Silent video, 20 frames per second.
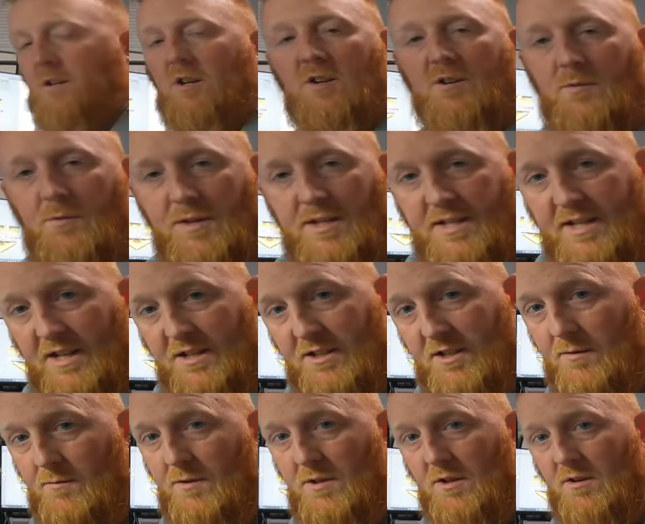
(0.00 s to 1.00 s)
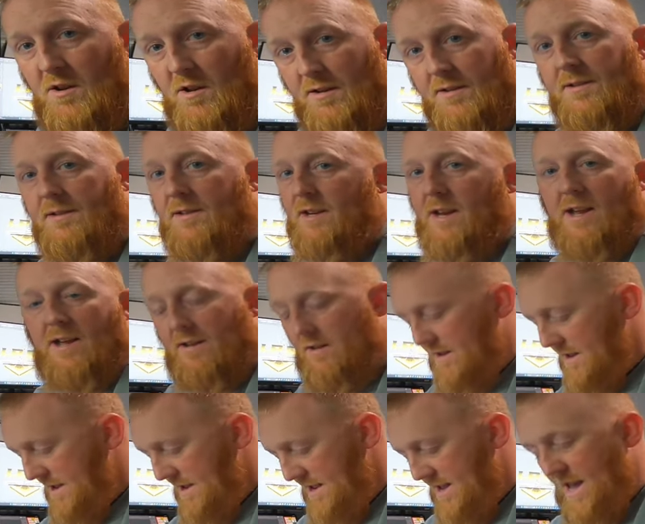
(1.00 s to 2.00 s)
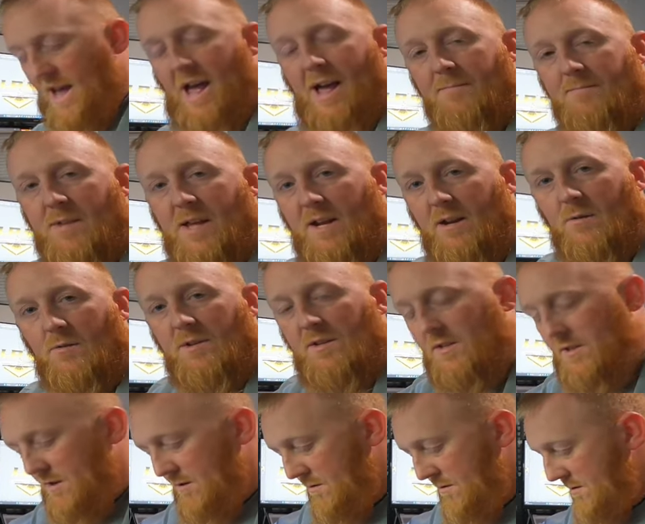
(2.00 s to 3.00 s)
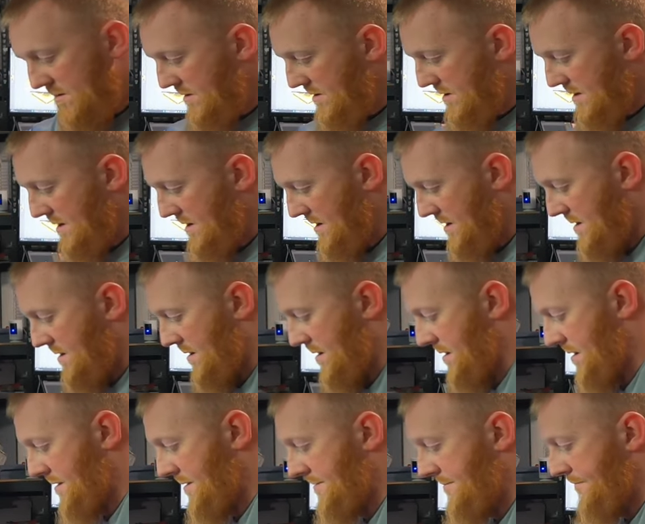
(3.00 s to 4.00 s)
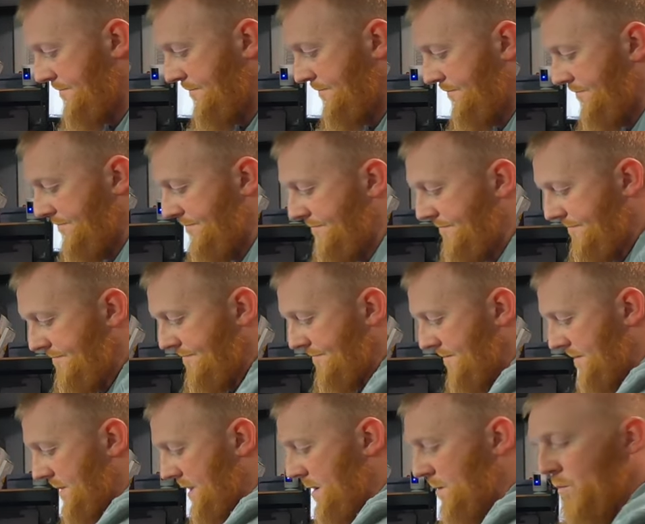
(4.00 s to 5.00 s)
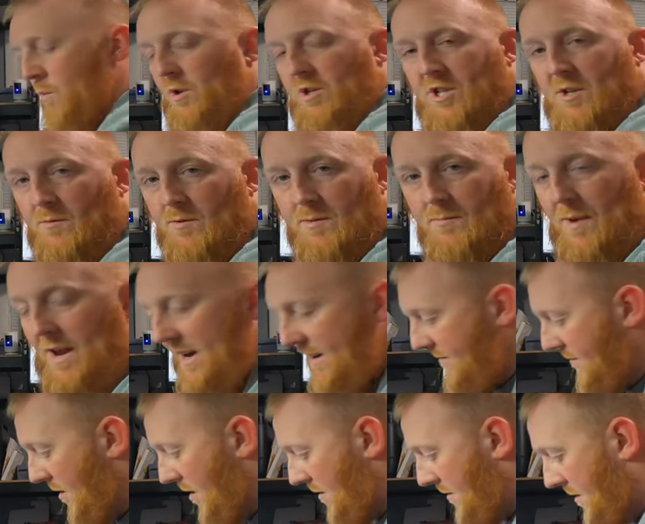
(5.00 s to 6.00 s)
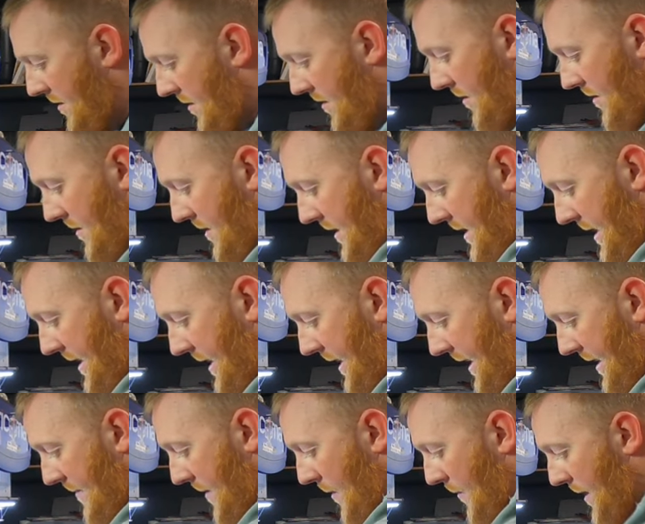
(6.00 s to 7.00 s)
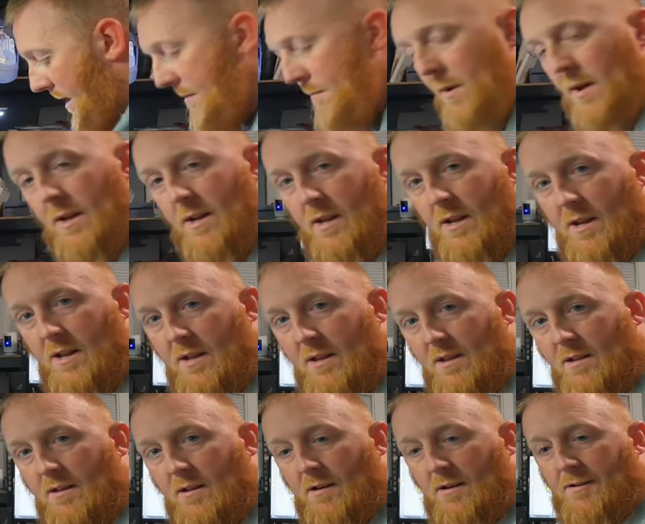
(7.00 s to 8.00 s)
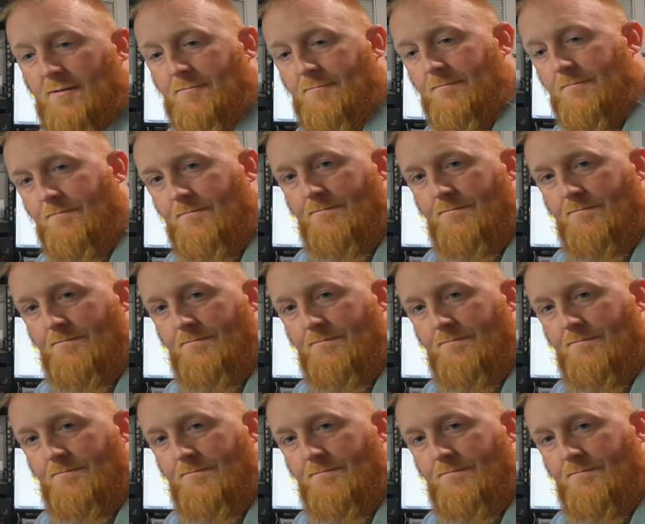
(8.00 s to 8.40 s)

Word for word: could you restitch it when you're done? Yeah, I'm not going to. Um, wish it was back farther, didn't get in my way, but um,